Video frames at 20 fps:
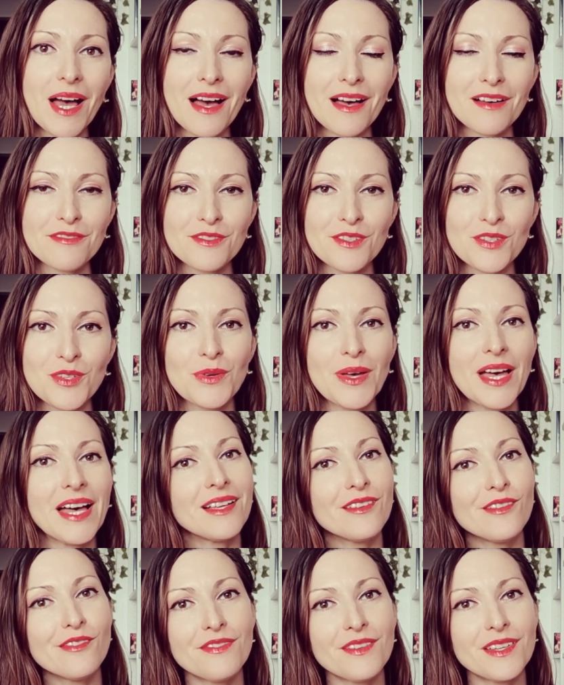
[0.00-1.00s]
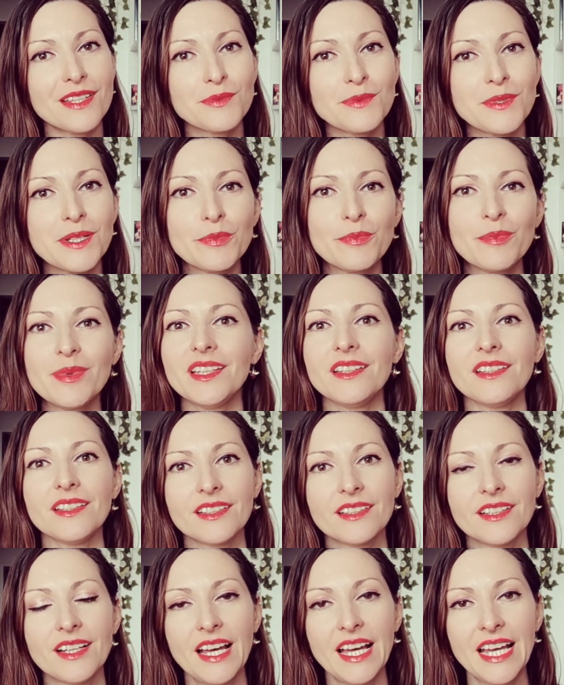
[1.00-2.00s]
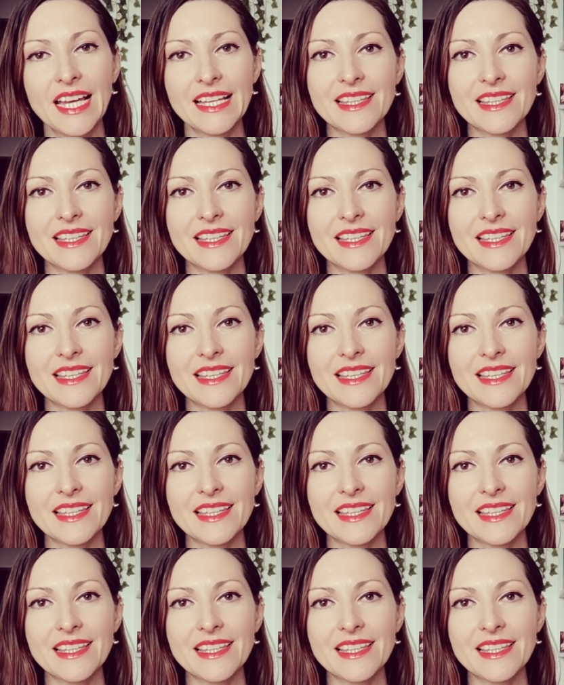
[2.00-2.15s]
path to health and well-being.